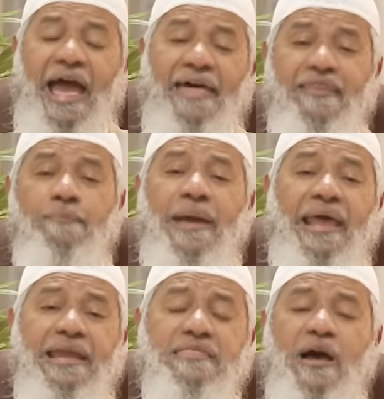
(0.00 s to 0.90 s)
and the
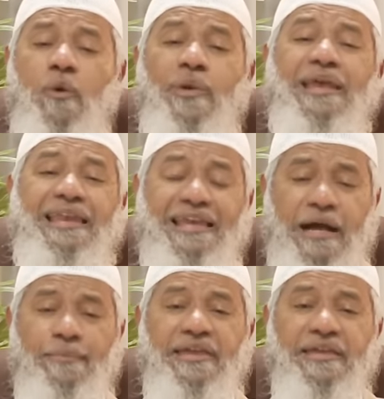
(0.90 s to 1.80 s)
parents are willingly
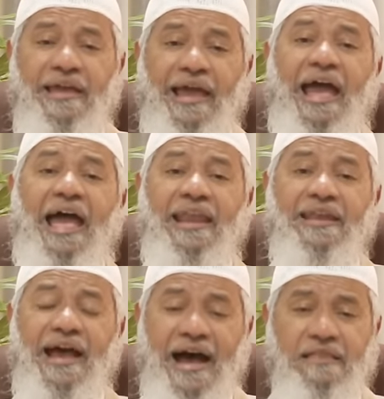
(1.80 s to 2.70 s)
coming
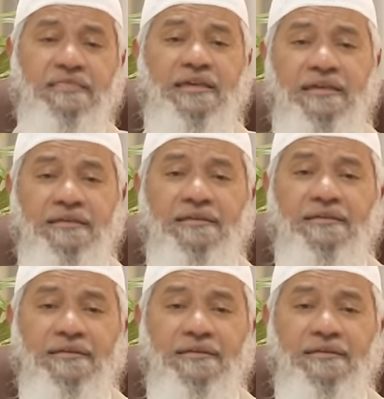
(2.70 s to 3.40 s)
and asking